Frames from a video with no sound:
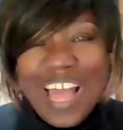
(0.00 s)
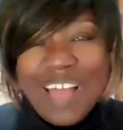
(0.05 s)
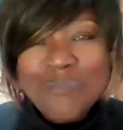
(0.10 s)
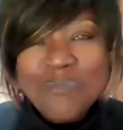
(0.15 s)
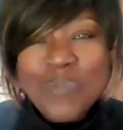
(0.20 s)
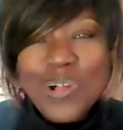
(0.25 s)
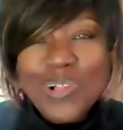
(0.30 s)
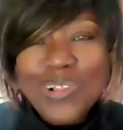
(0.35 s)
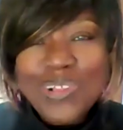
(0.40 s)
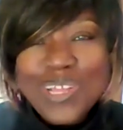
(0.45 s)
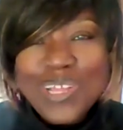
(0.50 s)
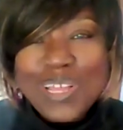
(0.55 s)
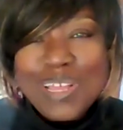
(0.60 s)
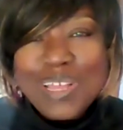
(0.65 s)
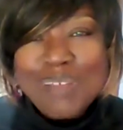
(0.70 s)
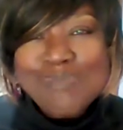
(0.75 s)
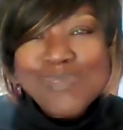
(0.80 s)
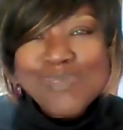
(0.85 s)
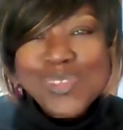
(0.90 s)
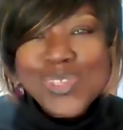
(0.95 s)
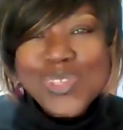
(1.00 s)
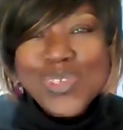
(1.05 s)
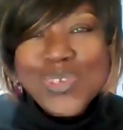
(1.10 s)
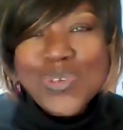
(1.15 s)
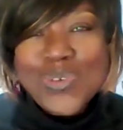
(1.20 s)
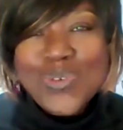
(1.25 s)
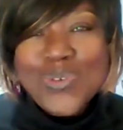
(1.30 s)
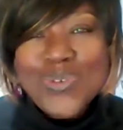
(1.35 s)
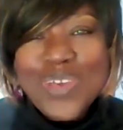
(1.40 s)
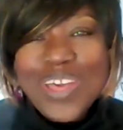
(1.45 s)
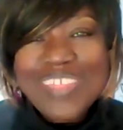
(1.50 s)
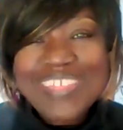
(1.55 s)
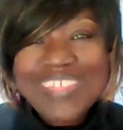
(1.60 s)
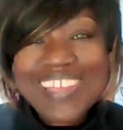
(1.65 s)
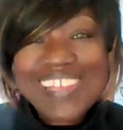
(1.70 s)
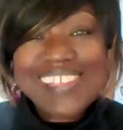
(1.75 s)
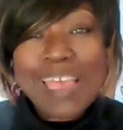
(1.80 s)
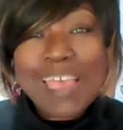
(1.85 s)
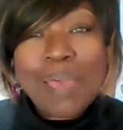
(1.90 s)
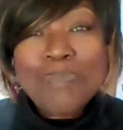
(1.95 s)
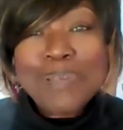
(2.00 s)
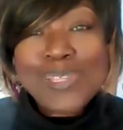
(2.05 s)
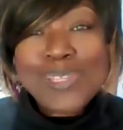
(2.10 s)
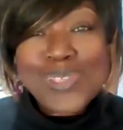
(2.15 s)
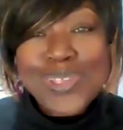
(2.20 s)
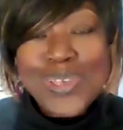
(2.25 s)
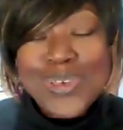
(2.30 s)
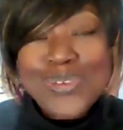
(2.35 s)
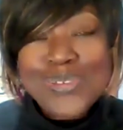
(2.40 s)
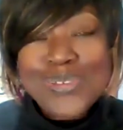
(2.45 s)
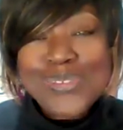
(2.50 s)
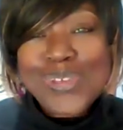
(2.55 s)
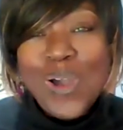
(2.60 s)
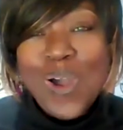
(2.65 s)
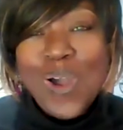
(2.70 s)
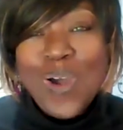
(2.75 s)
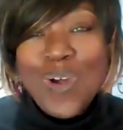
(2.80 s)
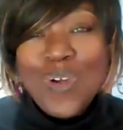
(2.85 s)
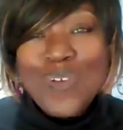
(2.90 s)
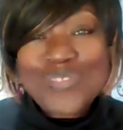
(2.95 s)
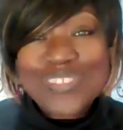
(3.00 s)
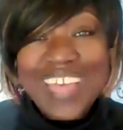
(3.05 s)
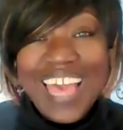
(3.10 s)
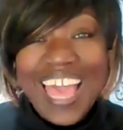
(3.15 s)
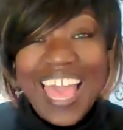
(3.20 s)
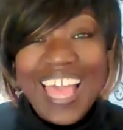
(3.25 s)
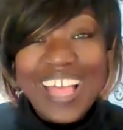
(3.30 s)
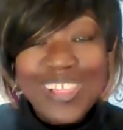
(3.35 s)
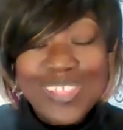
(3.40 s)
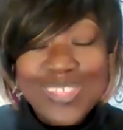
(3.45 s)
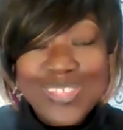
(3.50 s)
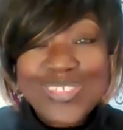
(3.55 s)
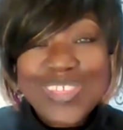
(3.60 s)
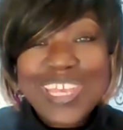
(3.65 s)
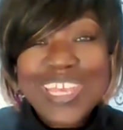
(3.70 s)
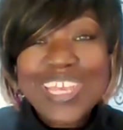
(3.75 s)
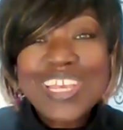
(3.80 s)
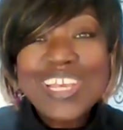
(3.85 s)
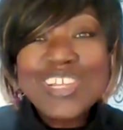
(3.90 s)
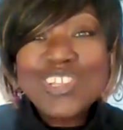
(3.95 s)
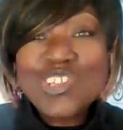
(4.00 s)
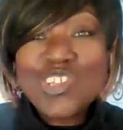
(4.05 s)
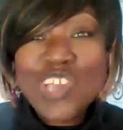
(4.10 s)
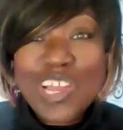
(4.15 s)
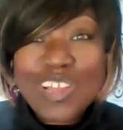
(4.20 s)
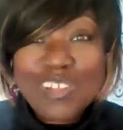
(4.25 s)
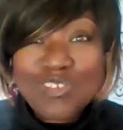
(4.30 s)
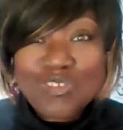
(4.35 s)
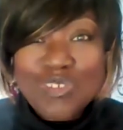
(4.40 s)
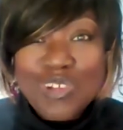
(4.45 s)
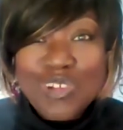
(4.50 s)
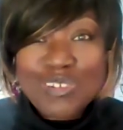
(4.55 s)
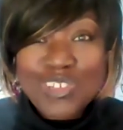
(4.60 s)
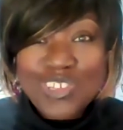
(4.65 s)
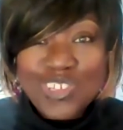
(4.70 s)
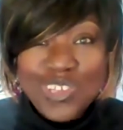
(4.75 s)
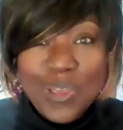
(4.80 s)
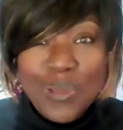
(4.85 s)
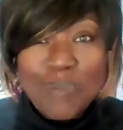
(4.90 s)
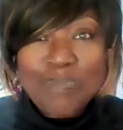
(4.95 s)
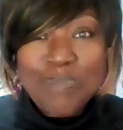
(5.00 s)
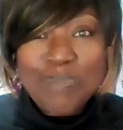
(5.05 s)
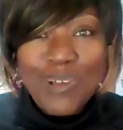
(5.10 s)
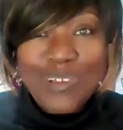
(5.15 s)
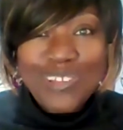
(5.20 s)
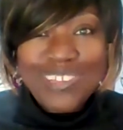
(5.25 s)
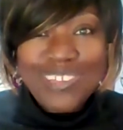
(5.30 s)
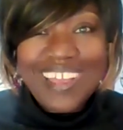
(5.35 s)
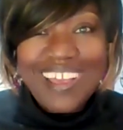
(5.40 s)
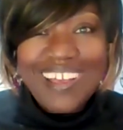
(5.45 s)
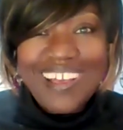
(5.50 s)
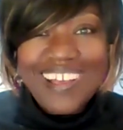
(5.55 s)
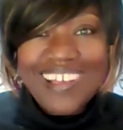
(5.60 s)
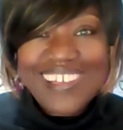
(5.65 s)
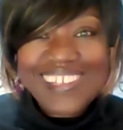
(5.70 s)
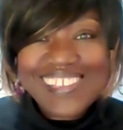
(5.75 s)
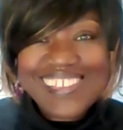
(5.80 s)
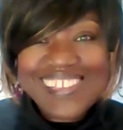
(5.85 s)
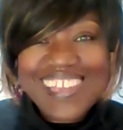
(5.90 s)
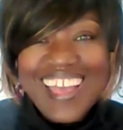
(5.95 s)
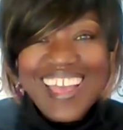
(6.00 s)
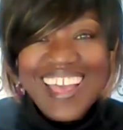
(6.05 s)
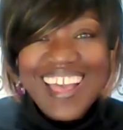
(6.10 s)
and welcome to this episode of the Healthy Church Grow Show podcast.